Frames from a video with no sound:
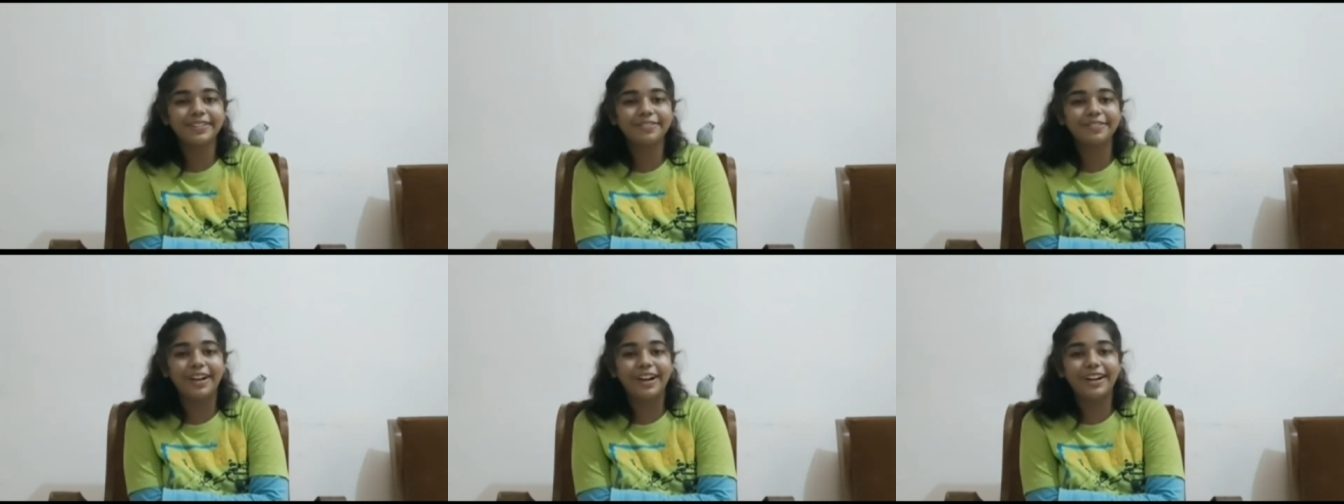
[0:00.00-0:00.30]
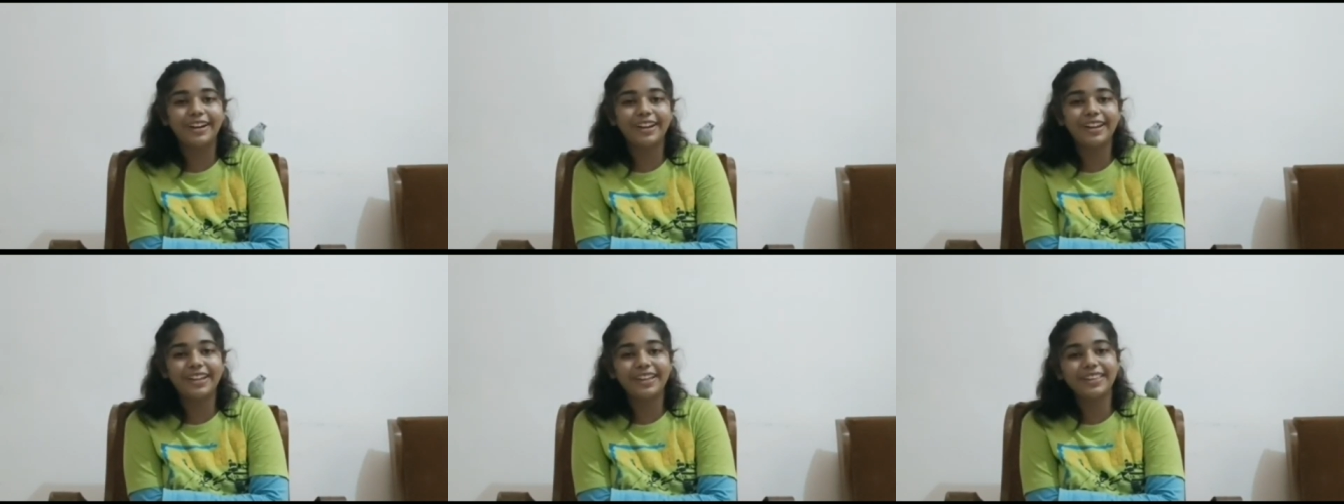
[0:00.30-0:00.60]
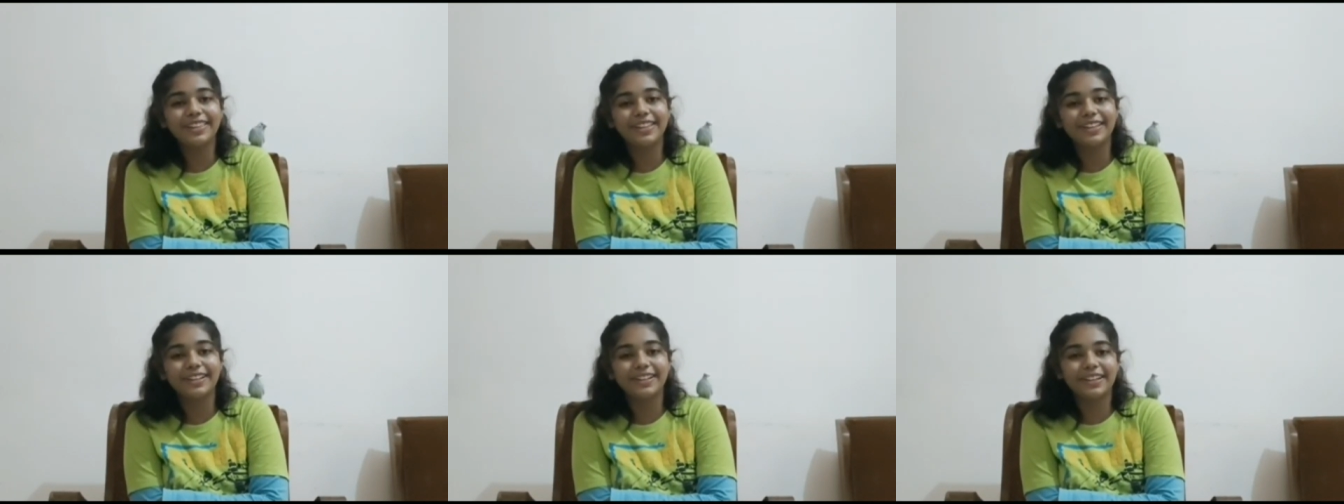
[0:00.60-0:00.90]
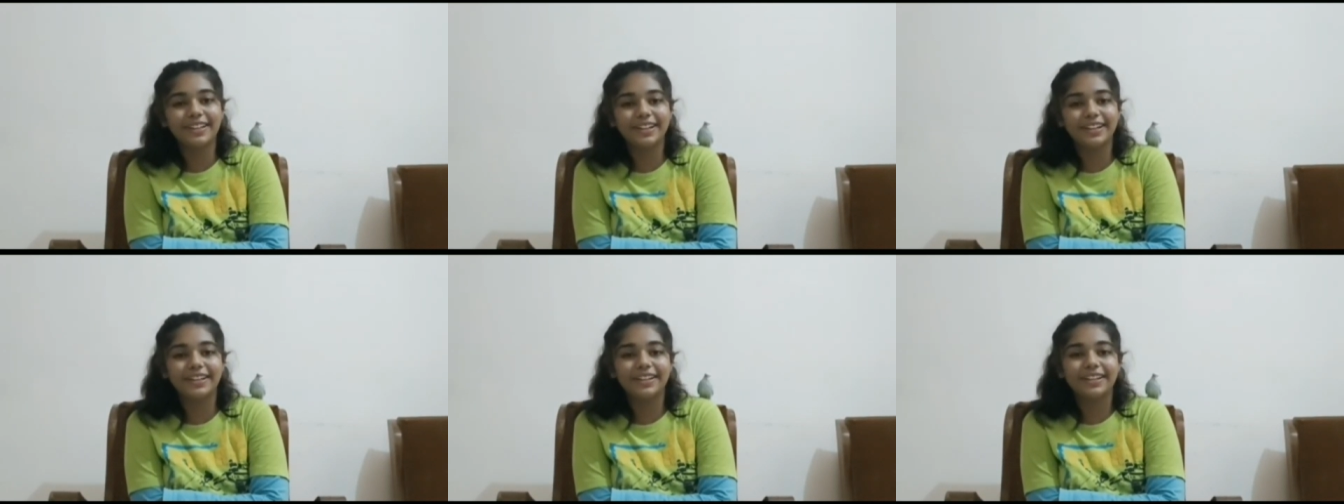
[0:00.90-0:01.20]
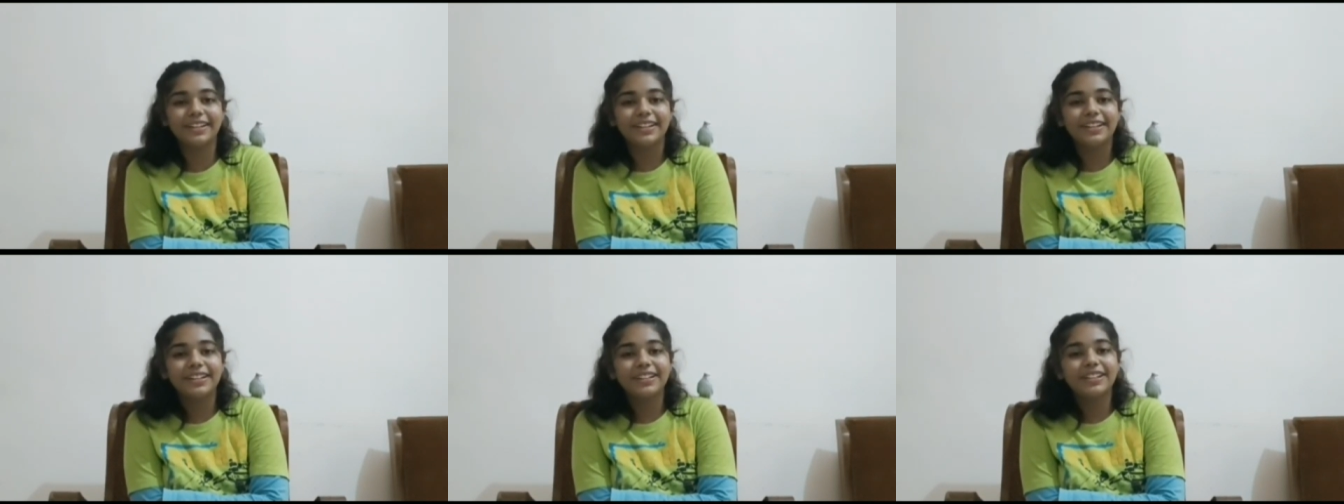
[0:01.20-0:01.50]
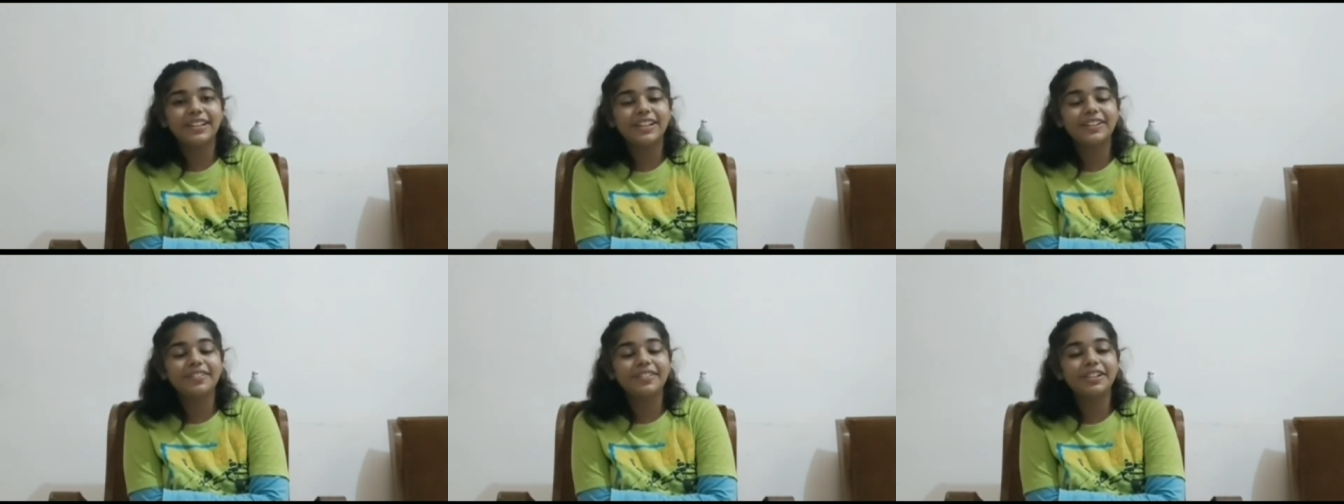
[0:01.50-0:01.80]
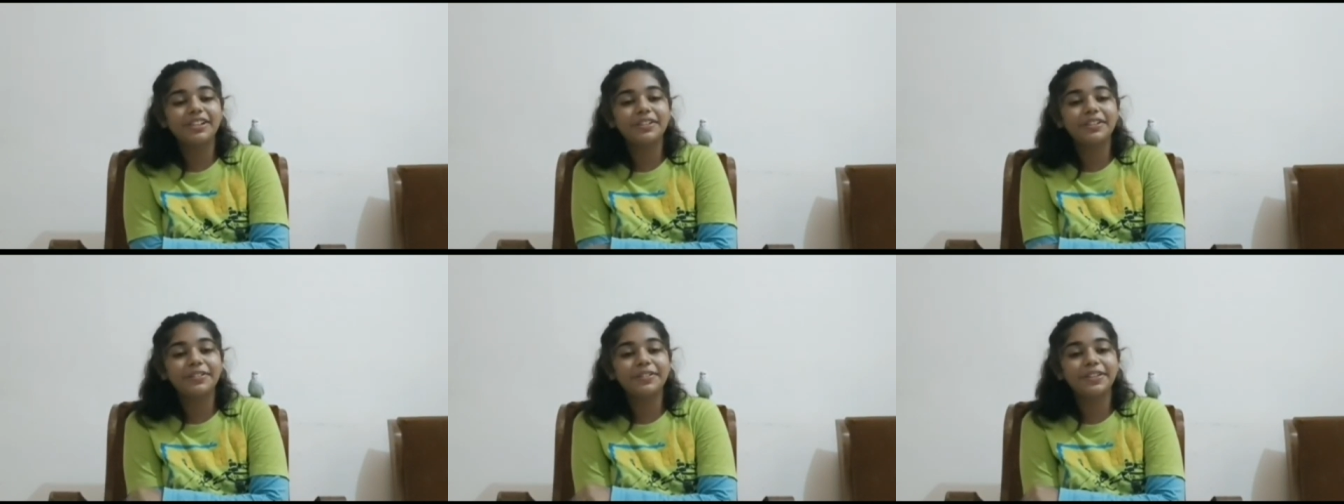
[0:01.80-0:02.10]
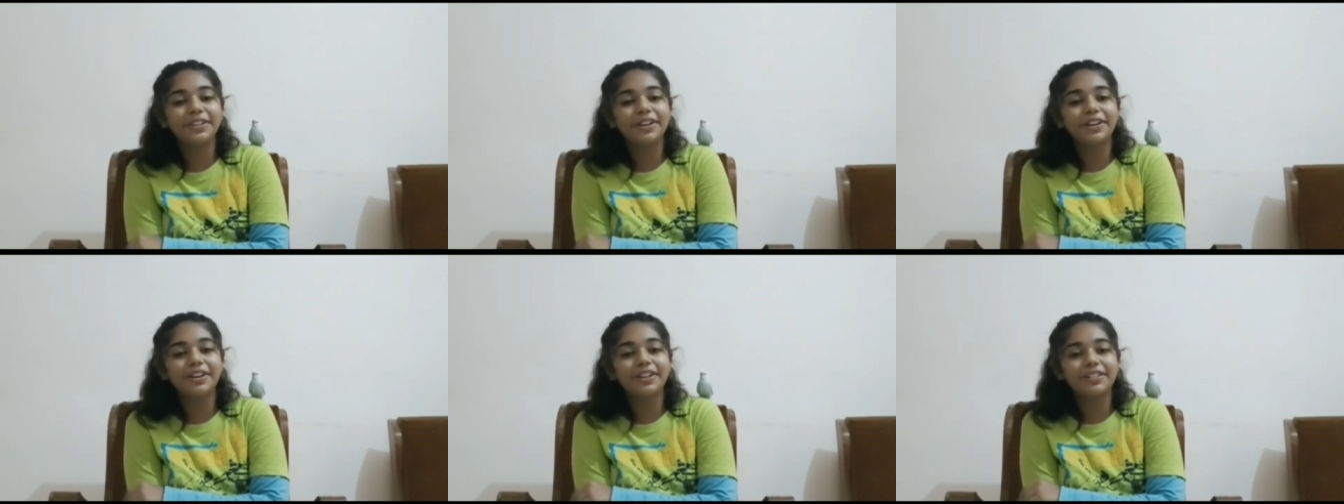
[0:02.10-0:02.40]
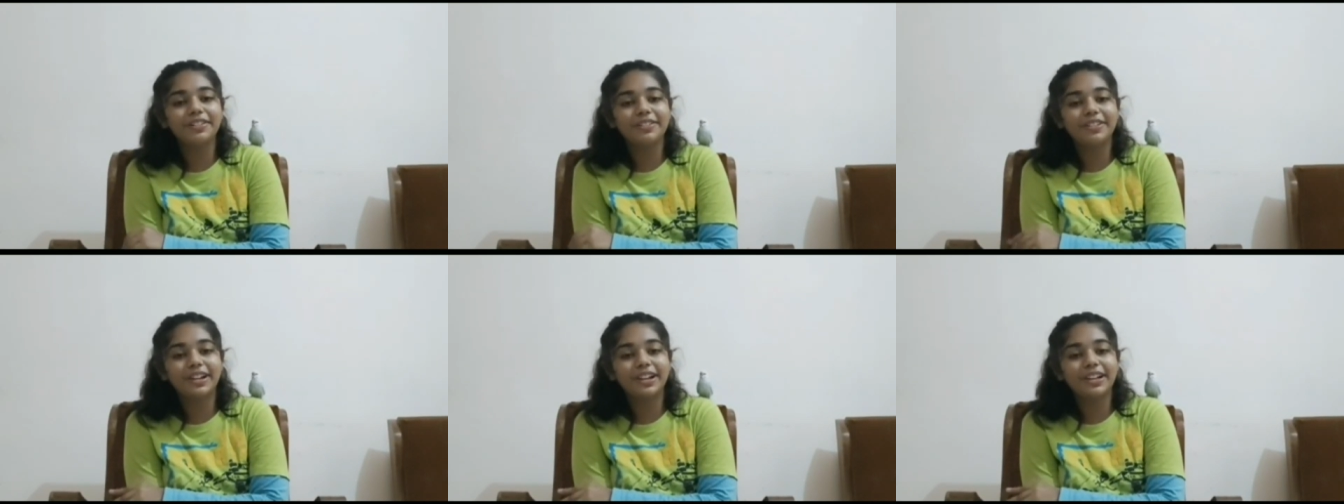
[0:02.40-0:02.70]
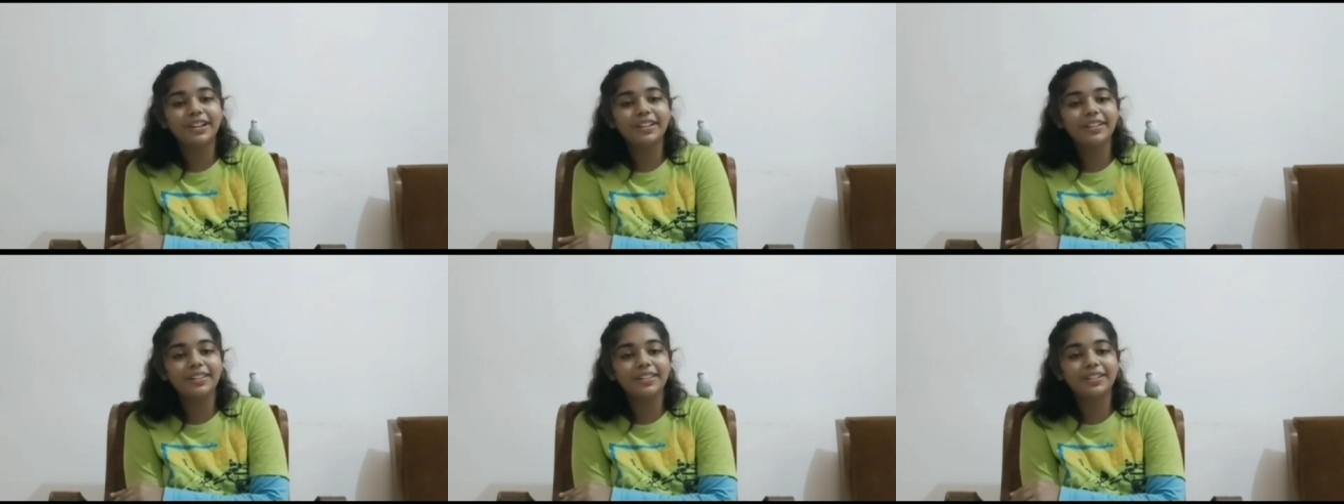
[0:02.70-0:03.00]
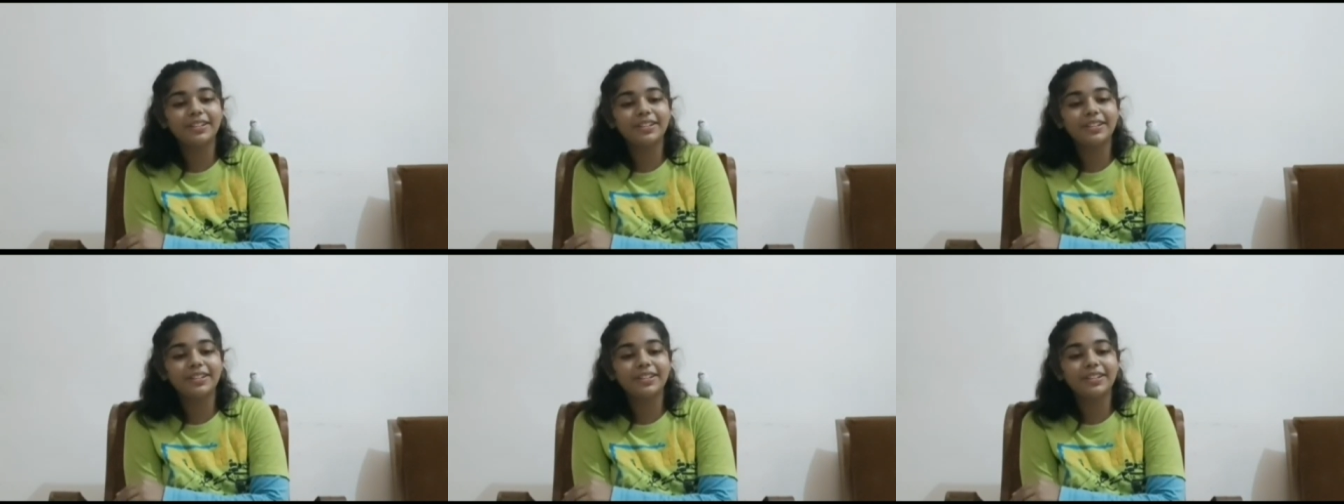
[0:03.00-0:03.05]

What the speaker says: very easily. They will lose your trust